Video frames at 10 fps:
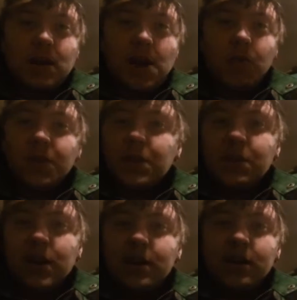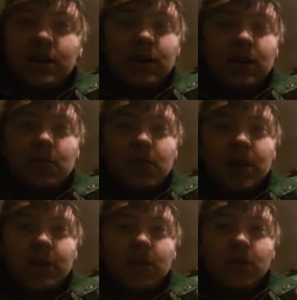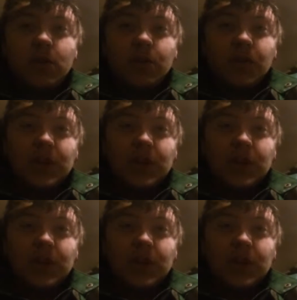I will see you guys on the next time I make a tutorial.